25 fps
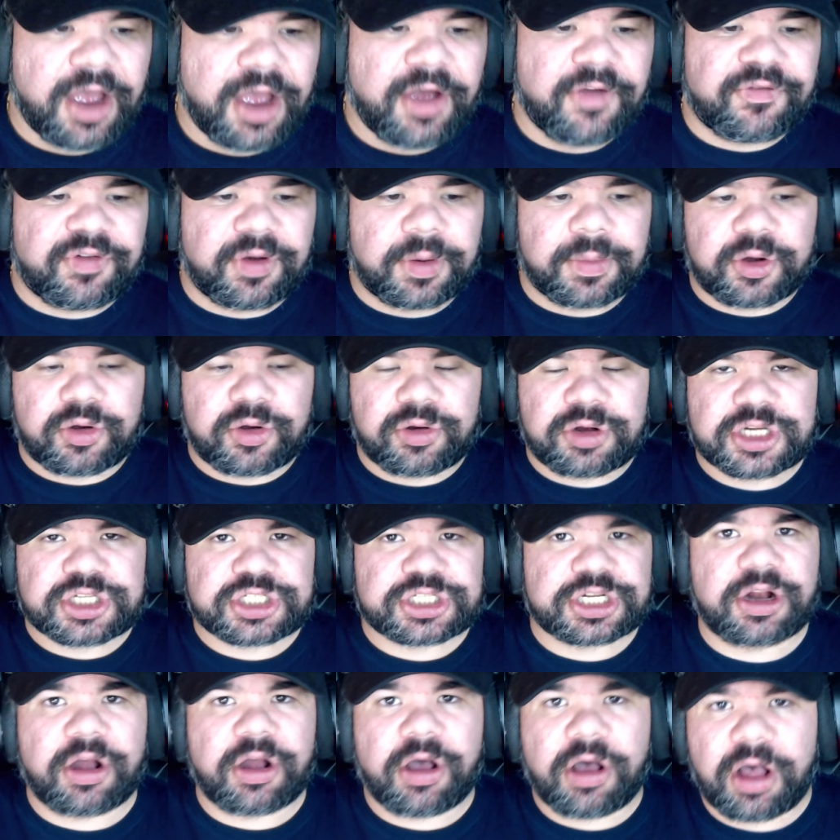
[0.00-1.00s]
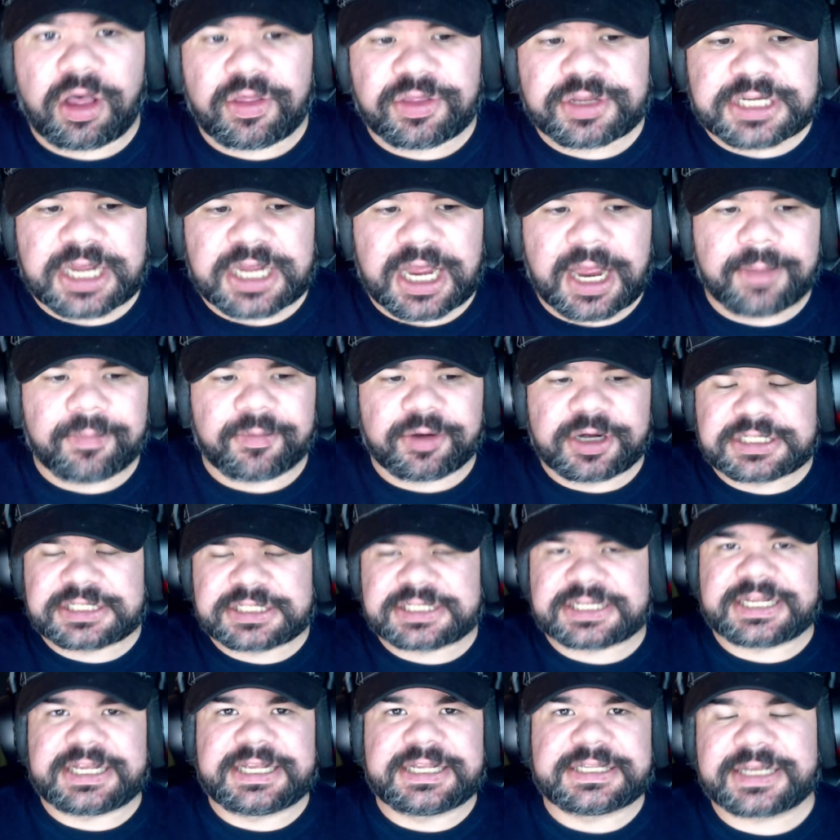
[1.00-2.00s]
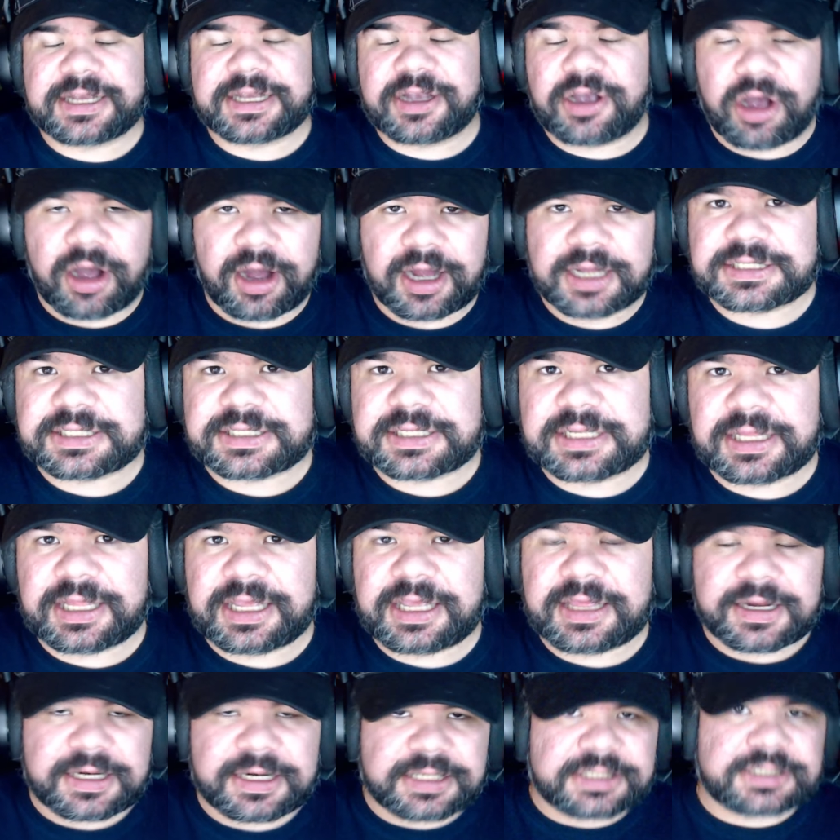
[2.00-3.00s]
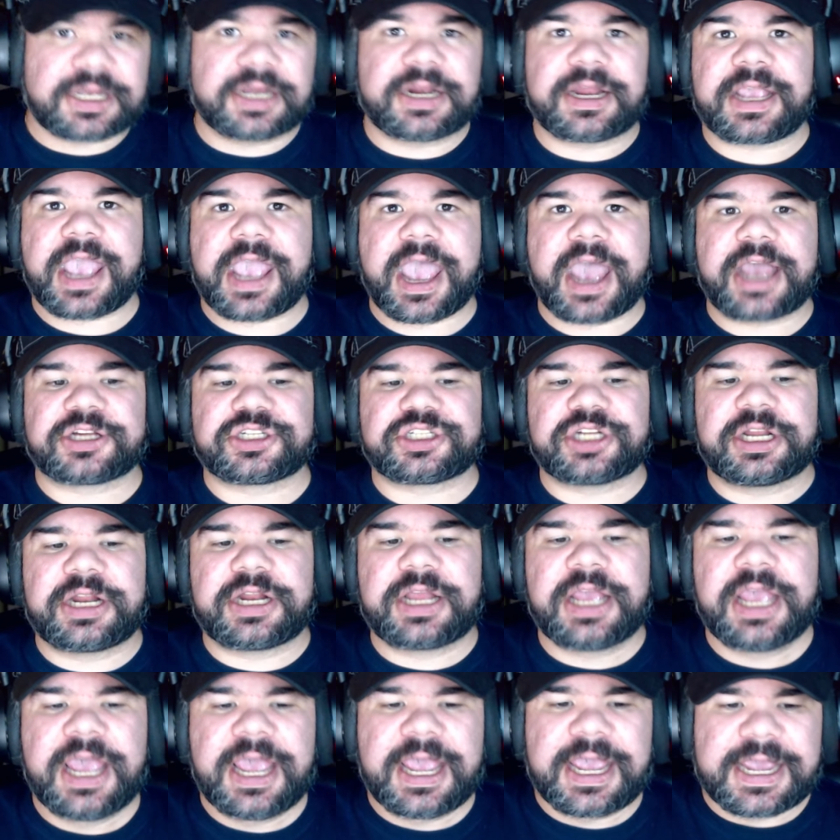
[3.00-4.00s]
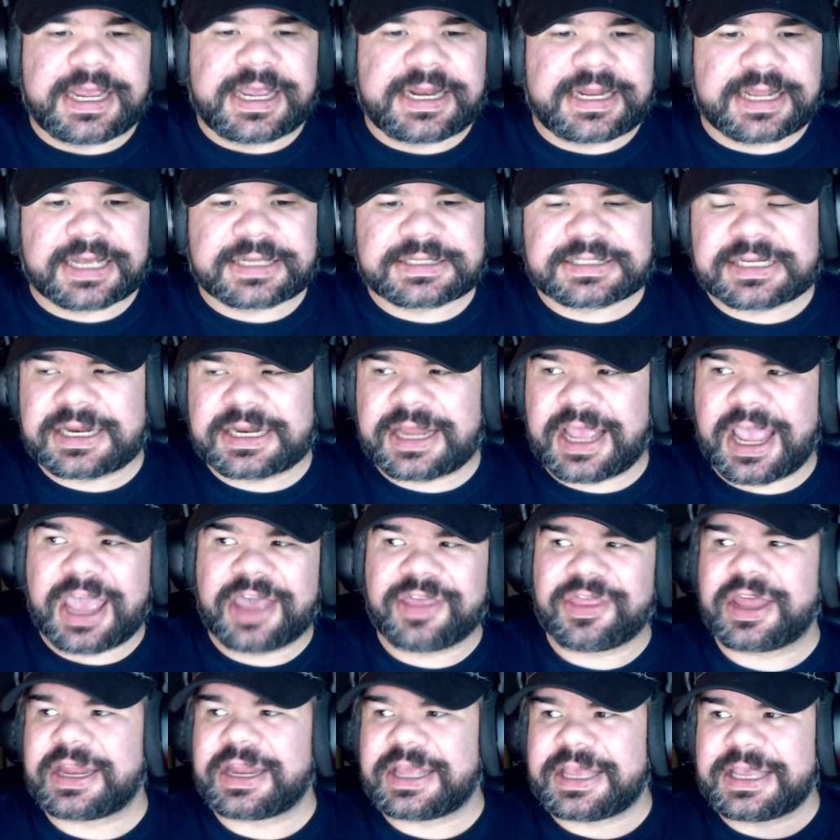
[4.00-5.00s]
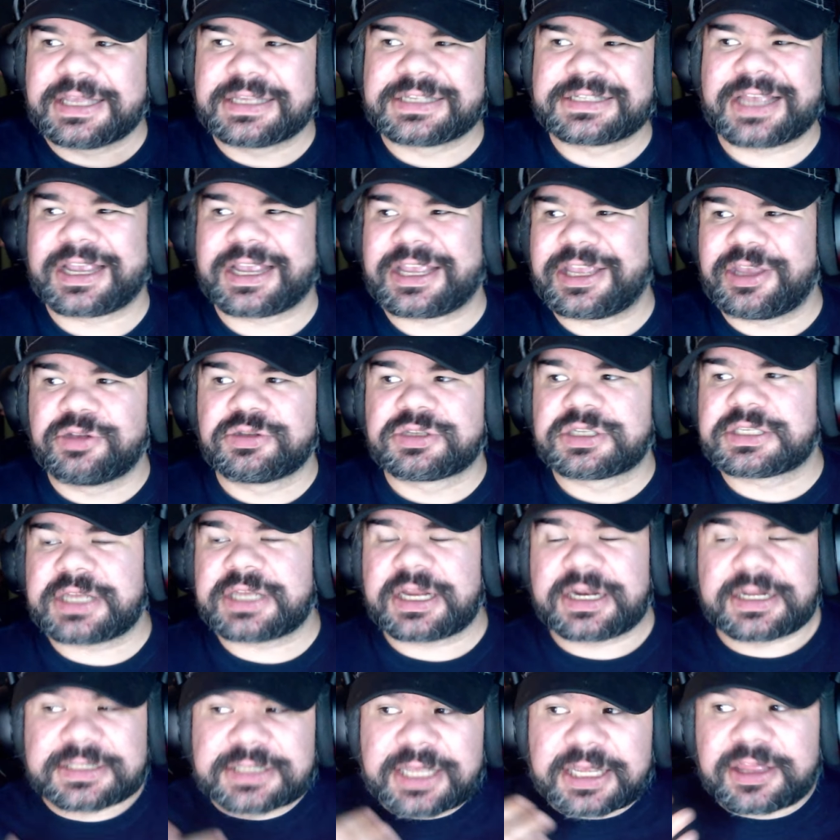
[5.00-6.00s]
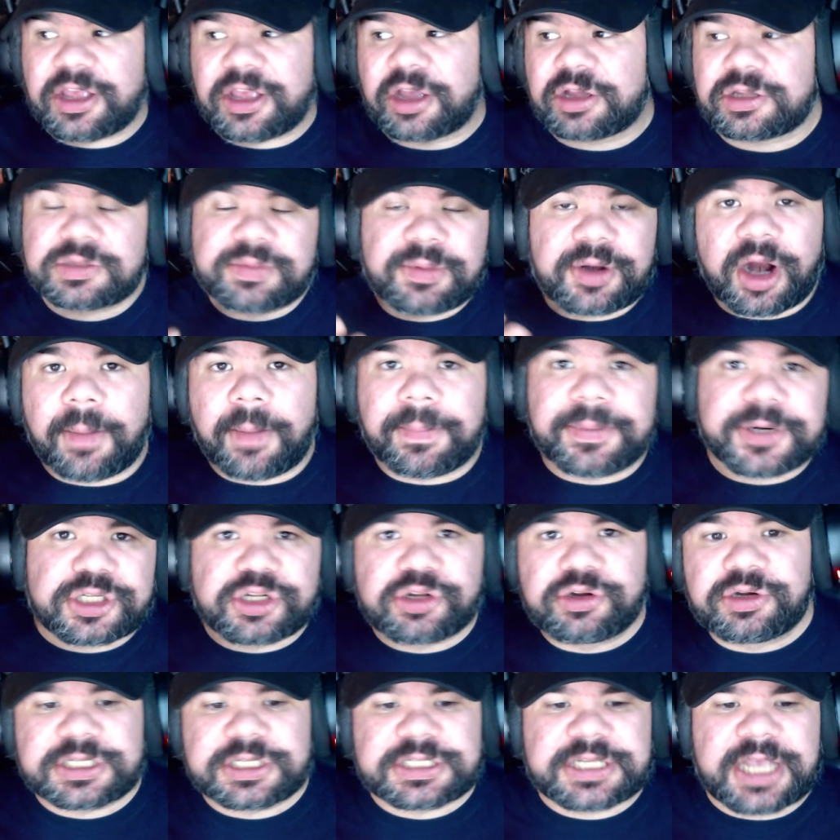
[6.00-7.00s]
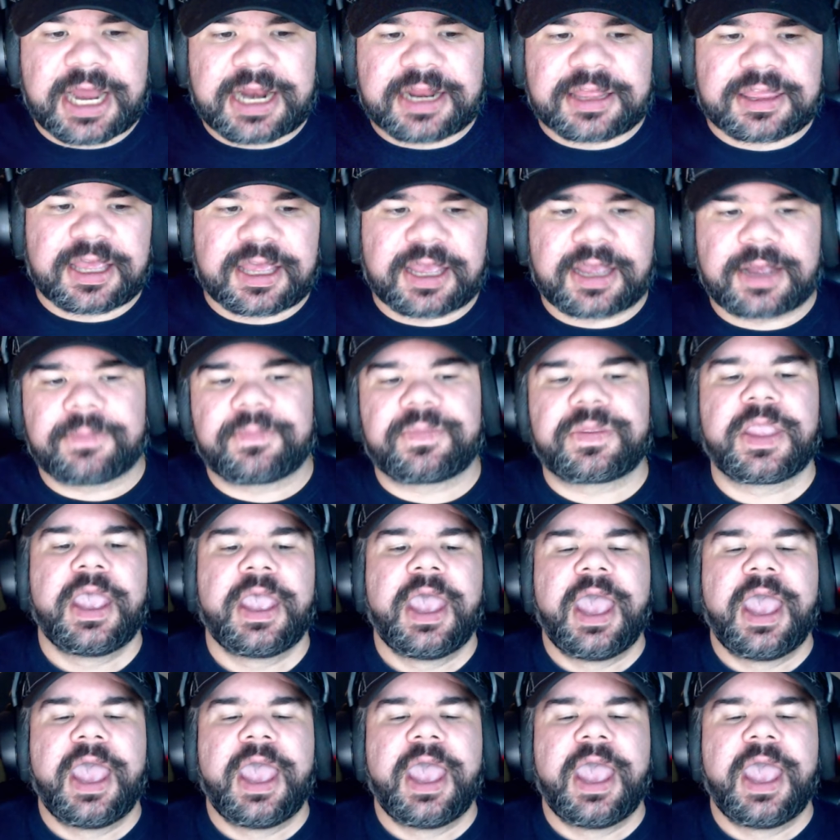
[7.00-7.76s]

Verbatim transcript: from Christian all the time, where he's teasing constantly that he's gonna cash in, he doesn't, and then he's like uses it as like the ultimate opportunist kind of thing,